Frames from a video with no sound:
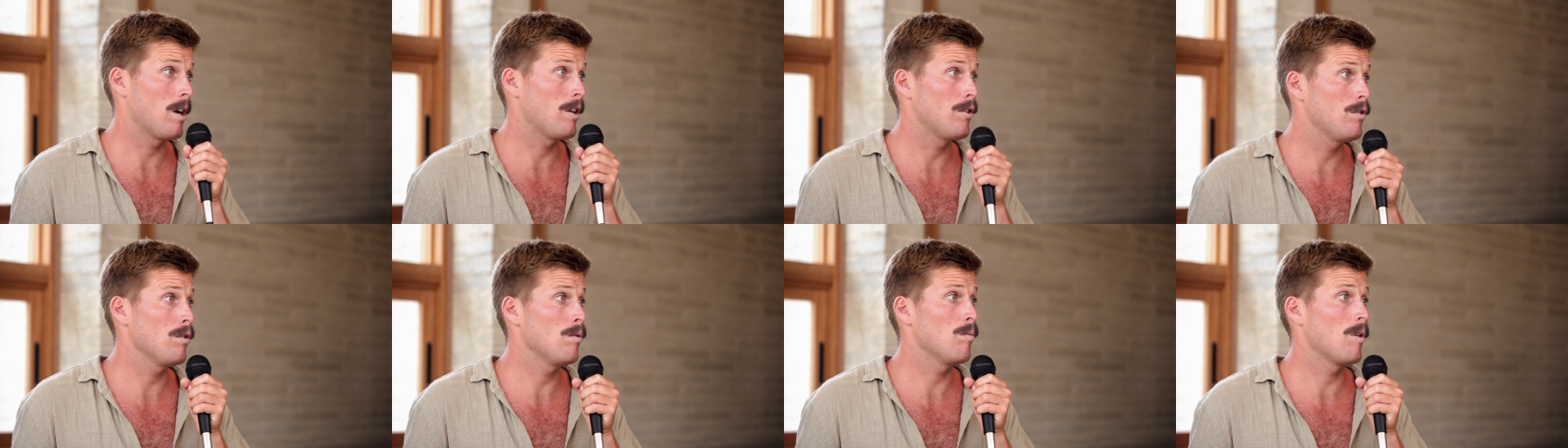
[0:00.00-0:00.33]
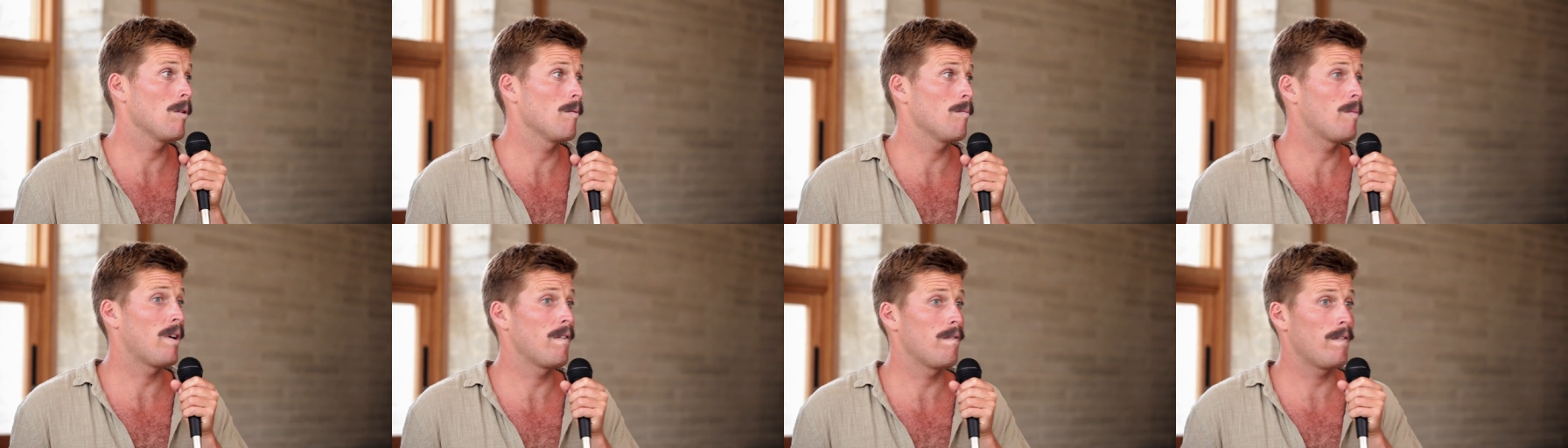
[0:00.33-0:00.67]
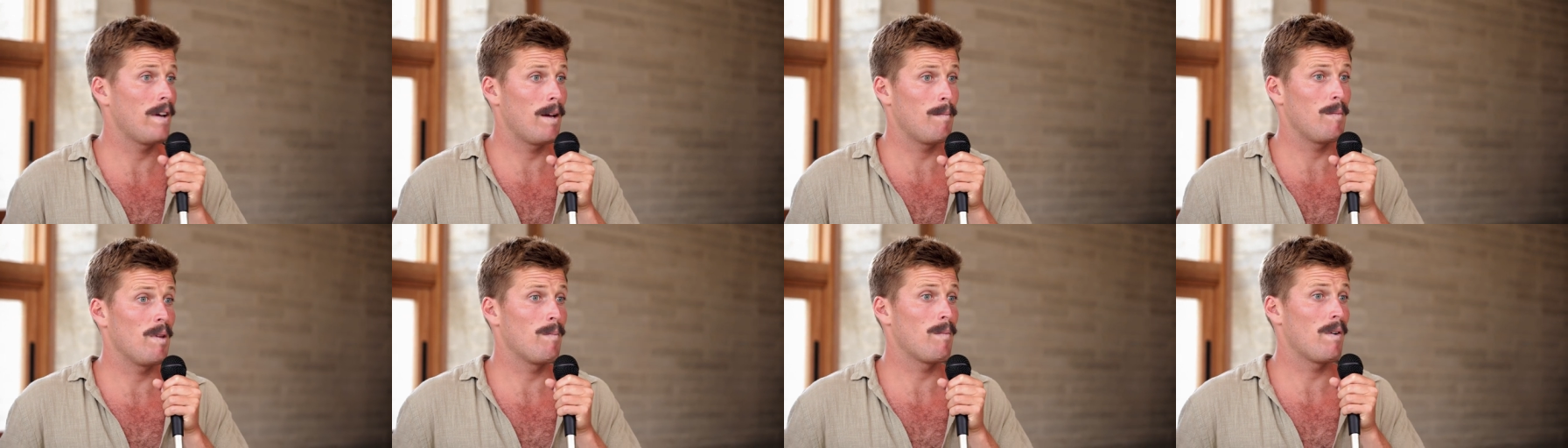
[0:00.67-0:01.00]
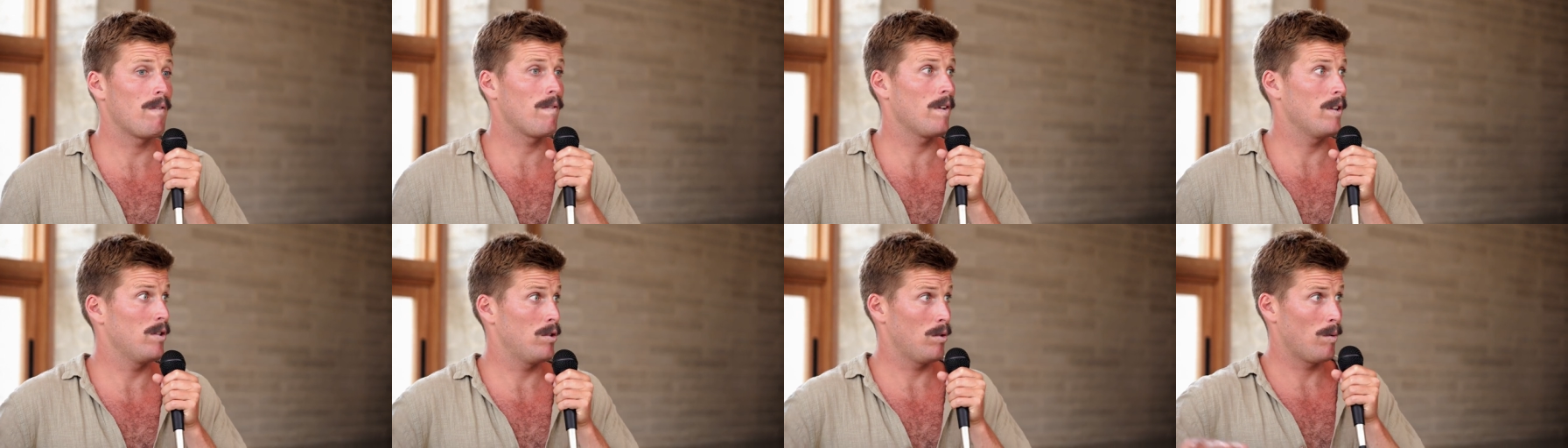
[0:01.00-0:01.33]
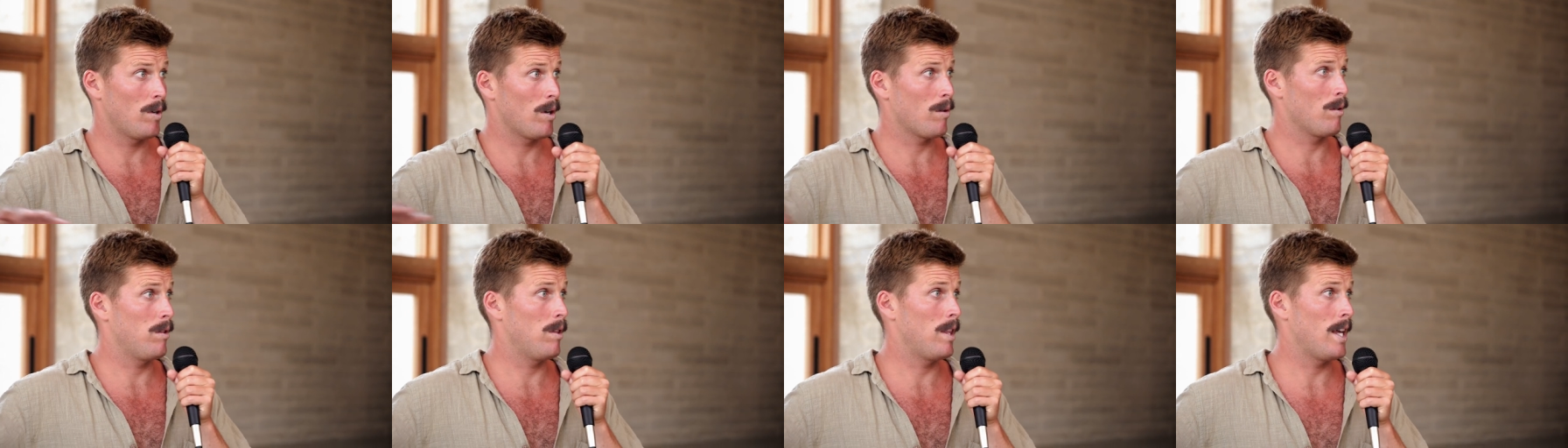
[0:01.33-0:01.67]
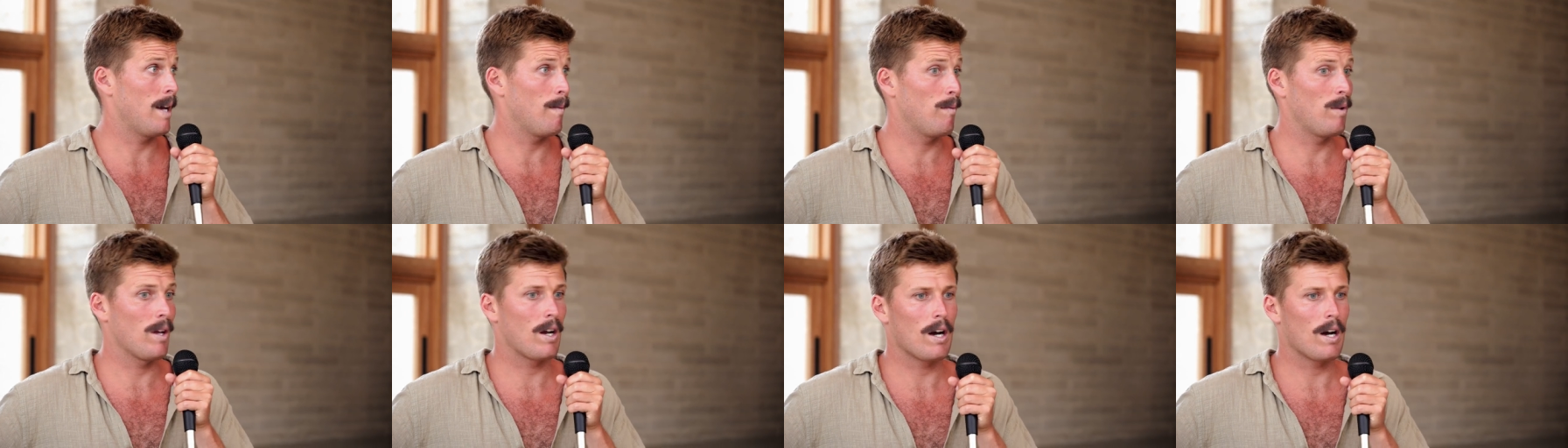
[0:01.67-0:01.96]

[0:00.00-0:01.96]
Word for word: I do want mm. my hmm. family, my friends who work at the label.